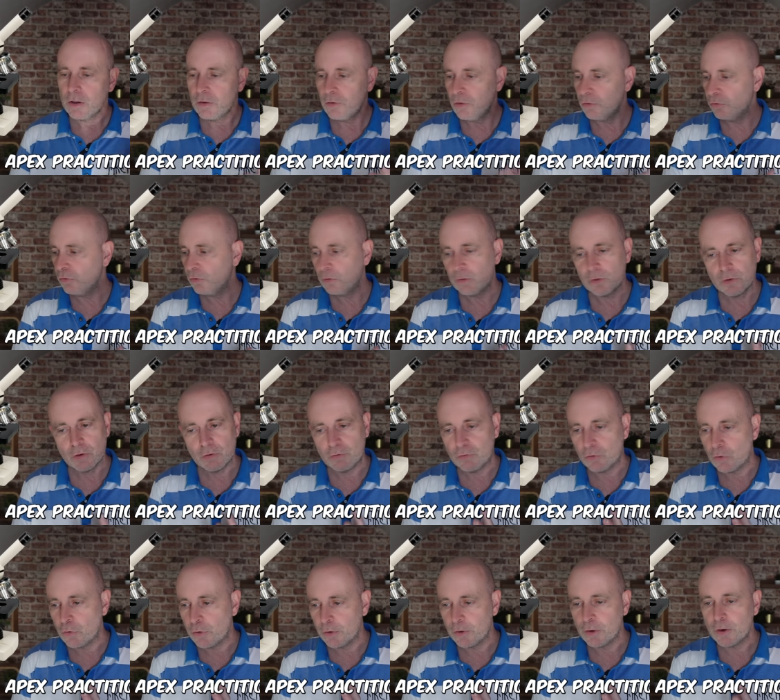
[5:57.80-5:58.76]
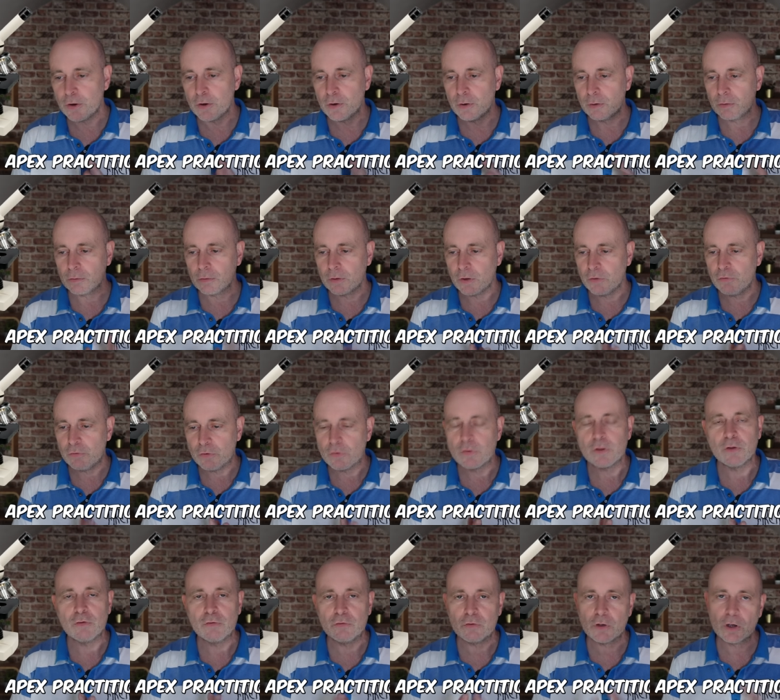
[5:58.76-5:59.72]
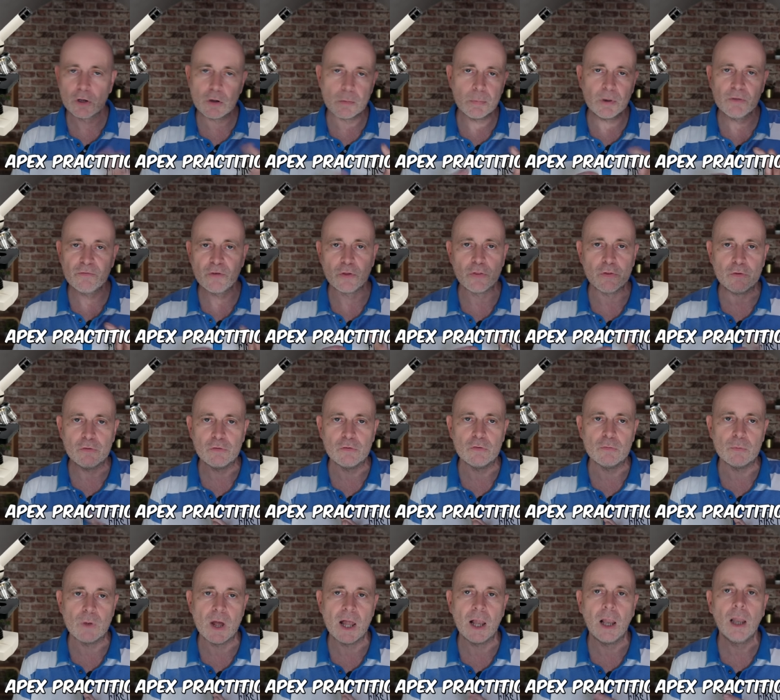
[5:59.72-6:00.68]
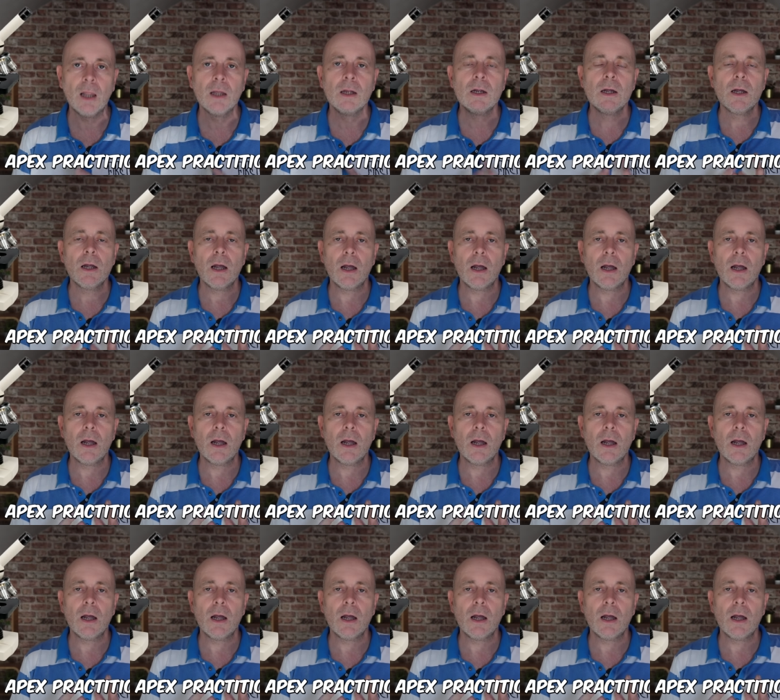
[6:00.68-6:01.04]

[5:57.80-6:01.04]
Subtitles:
There's a couple of others as well